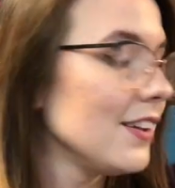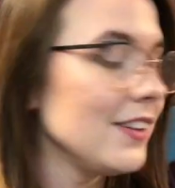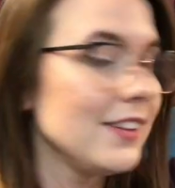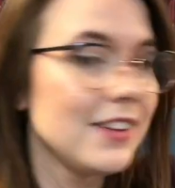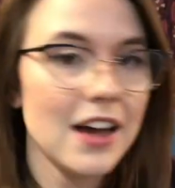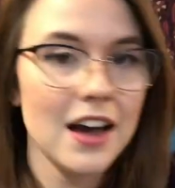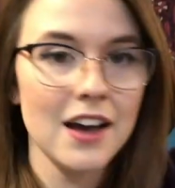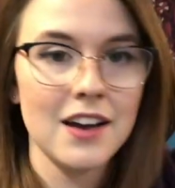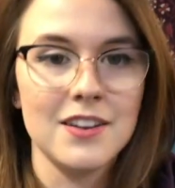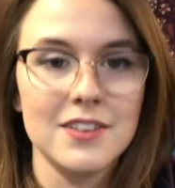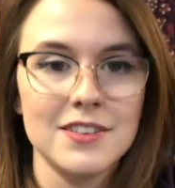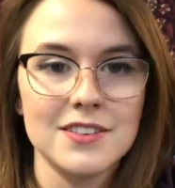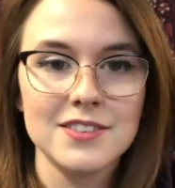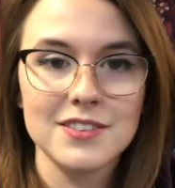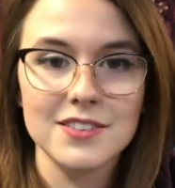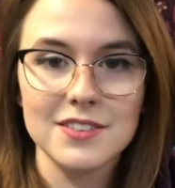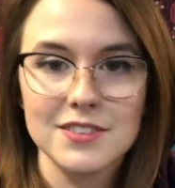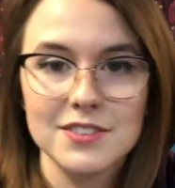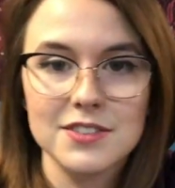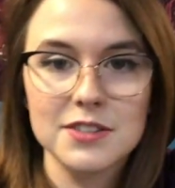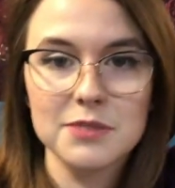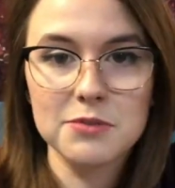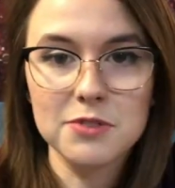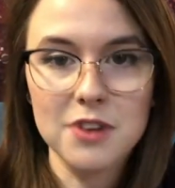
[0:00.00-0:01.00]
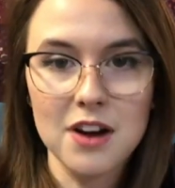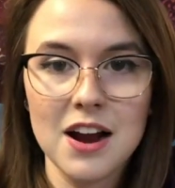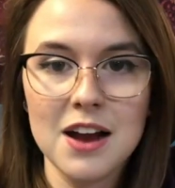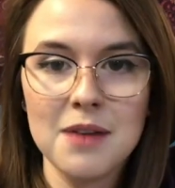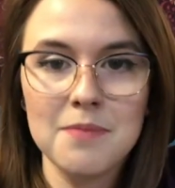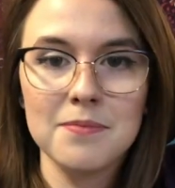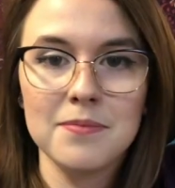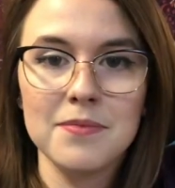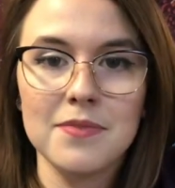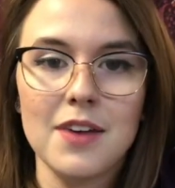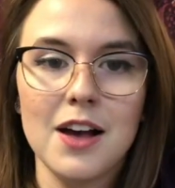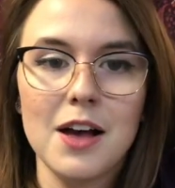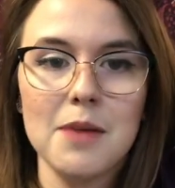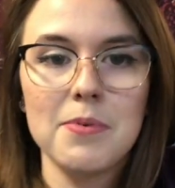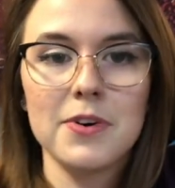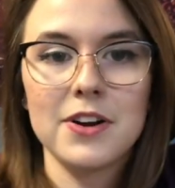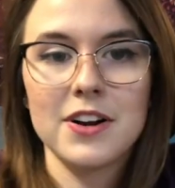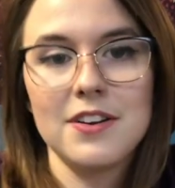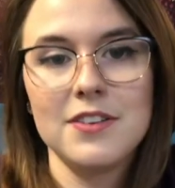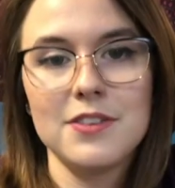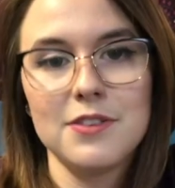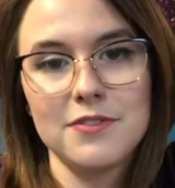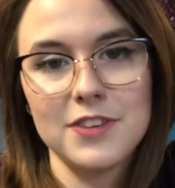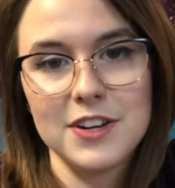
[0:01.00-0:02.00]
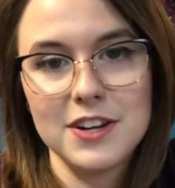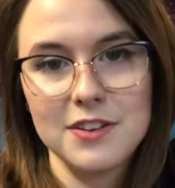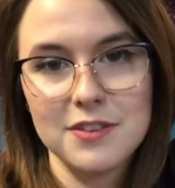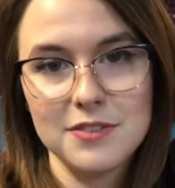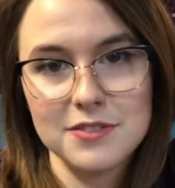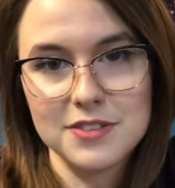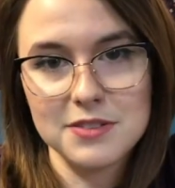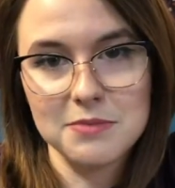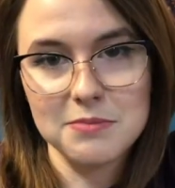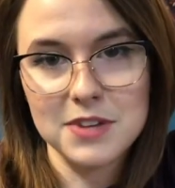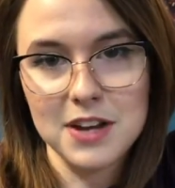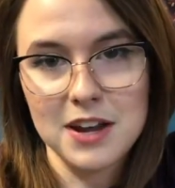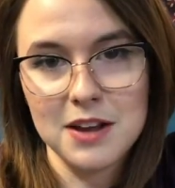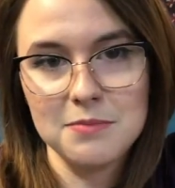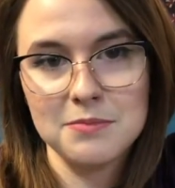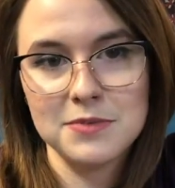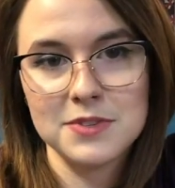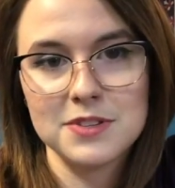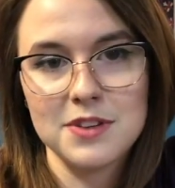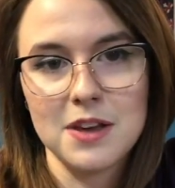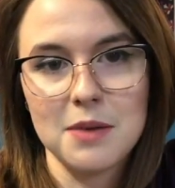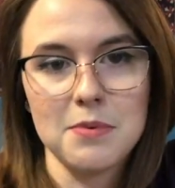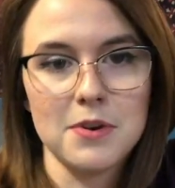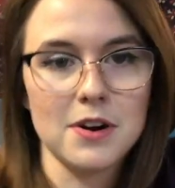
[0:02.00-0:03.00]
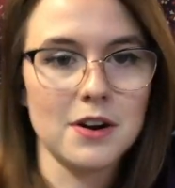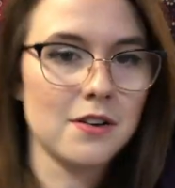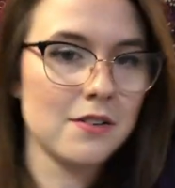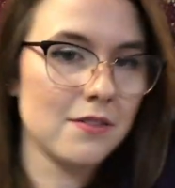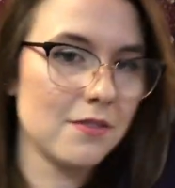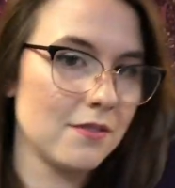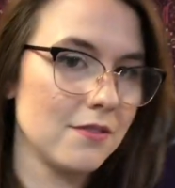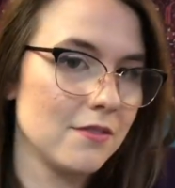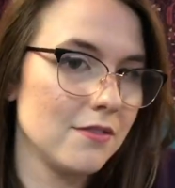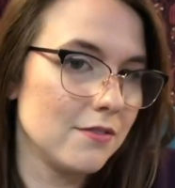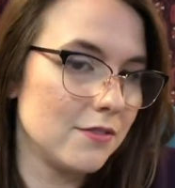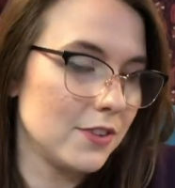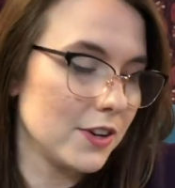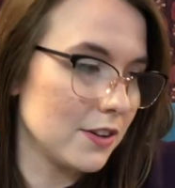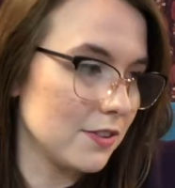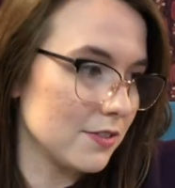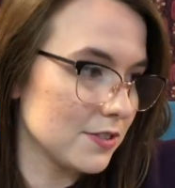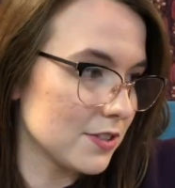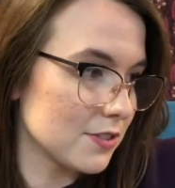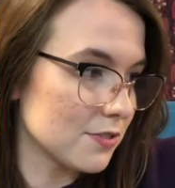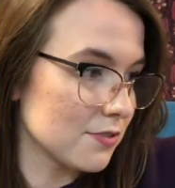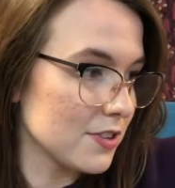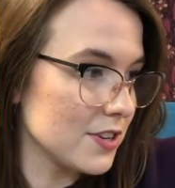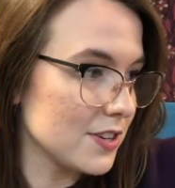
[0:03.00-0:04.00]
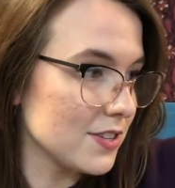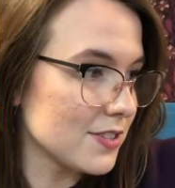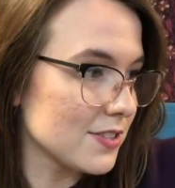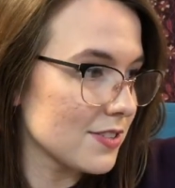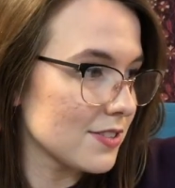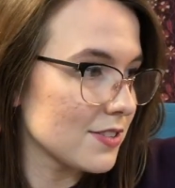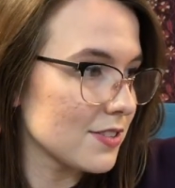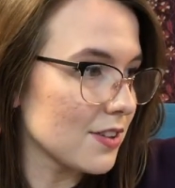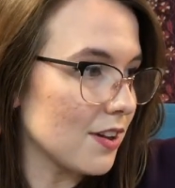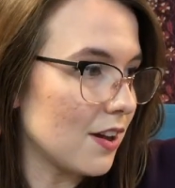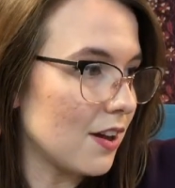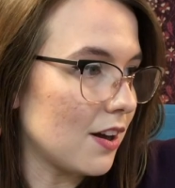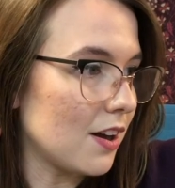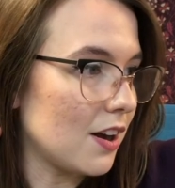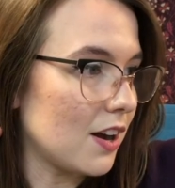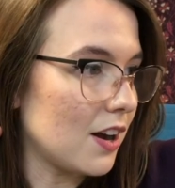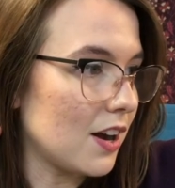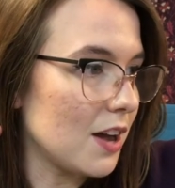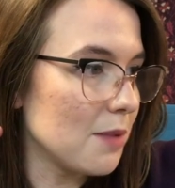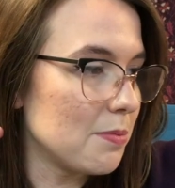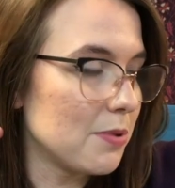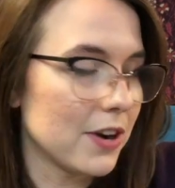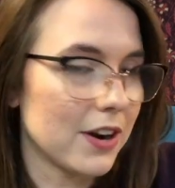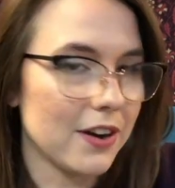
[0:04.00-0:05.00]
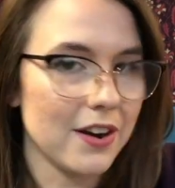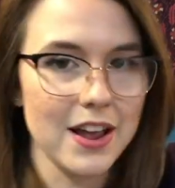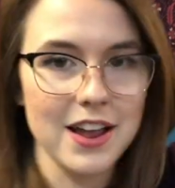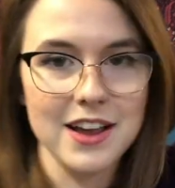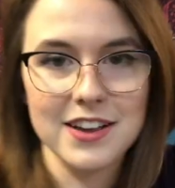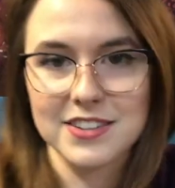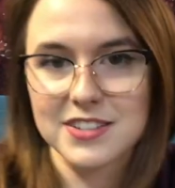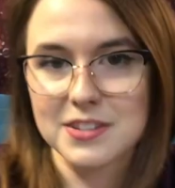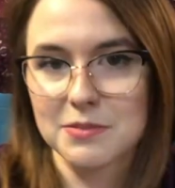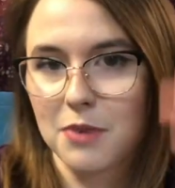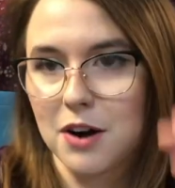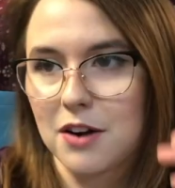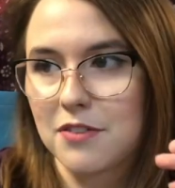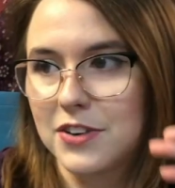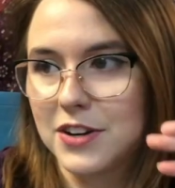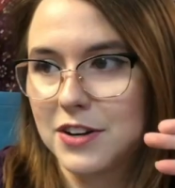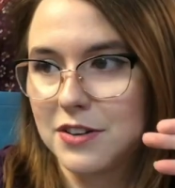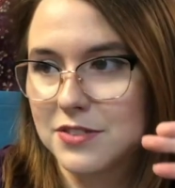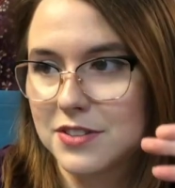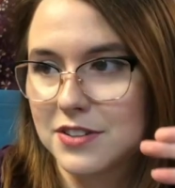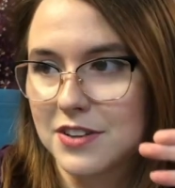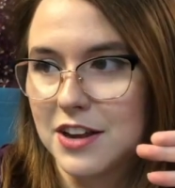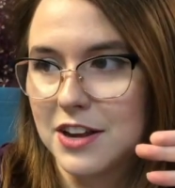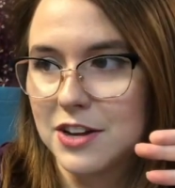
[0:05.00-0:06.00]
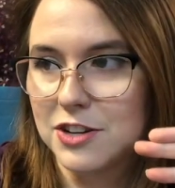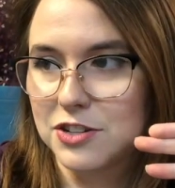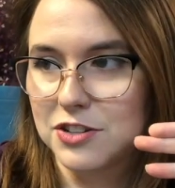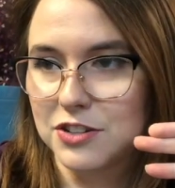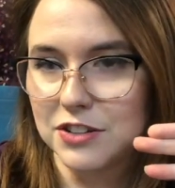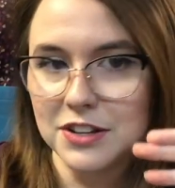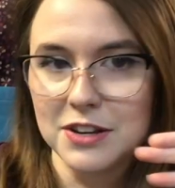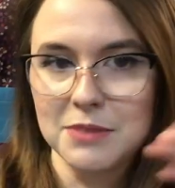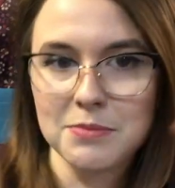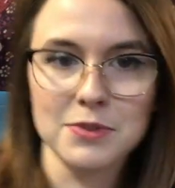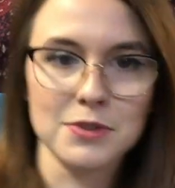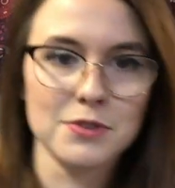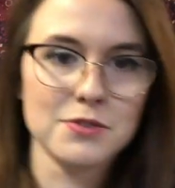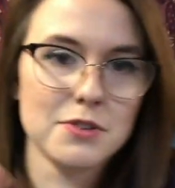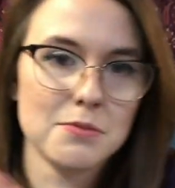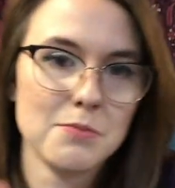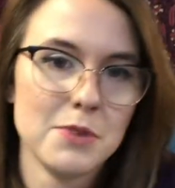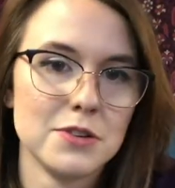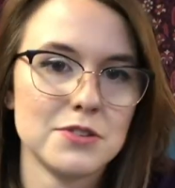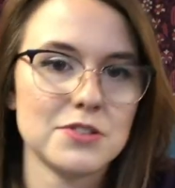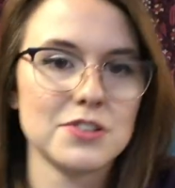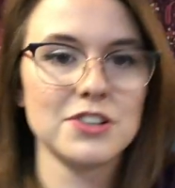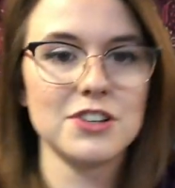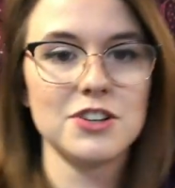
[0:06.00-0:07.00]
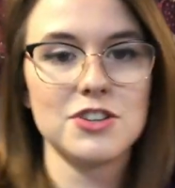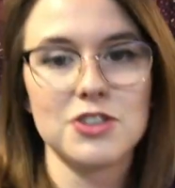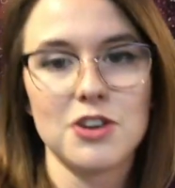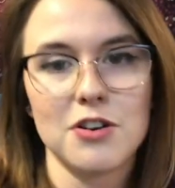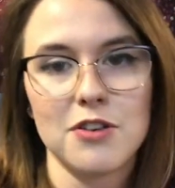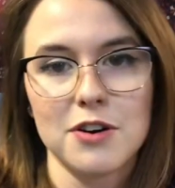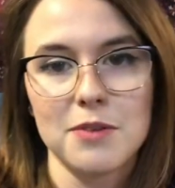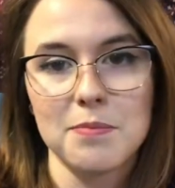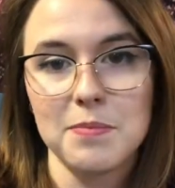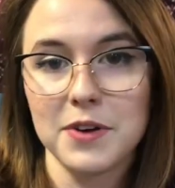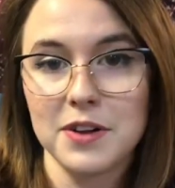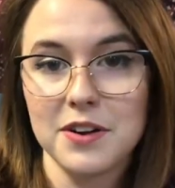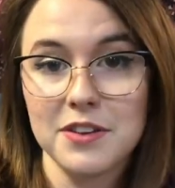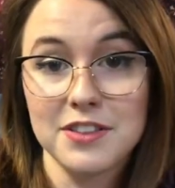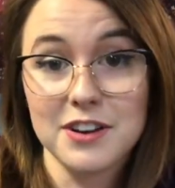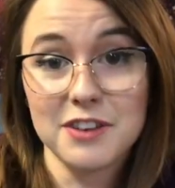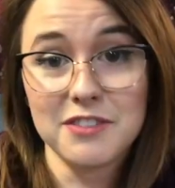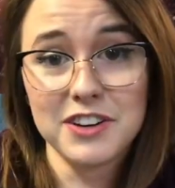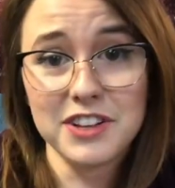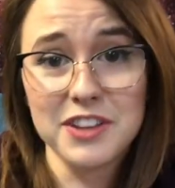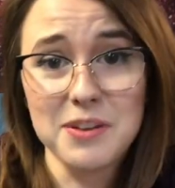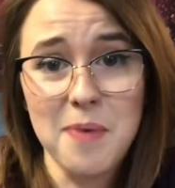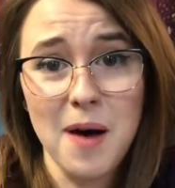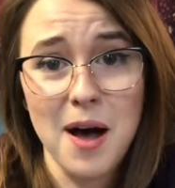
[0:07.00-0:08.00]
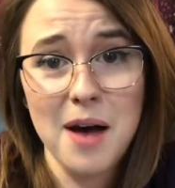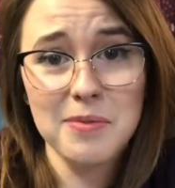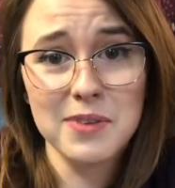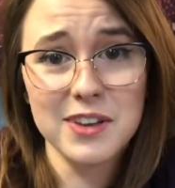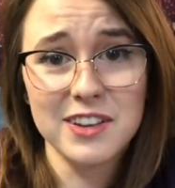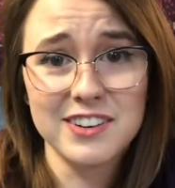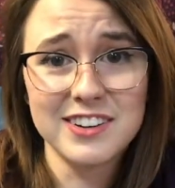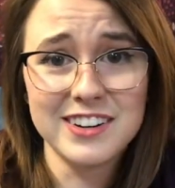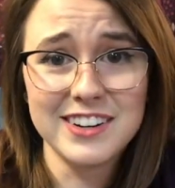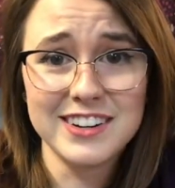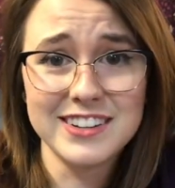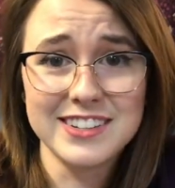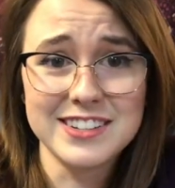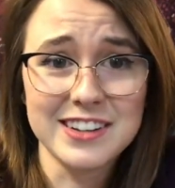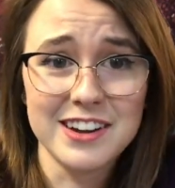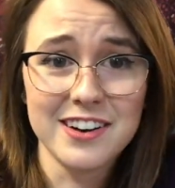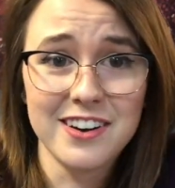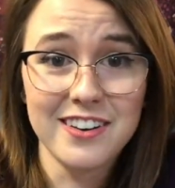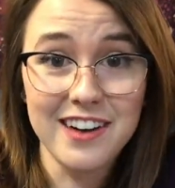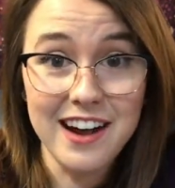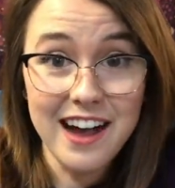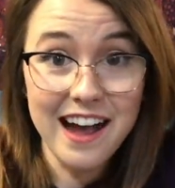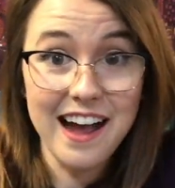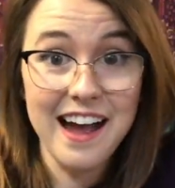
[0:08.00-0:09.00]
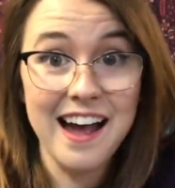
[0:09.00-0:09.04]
Yeah, subscribe. I put out new videos sometimes. I put out videos as Reese. I put out ASMR videos occasionally, but those are mostly a joke, but they're really popular, so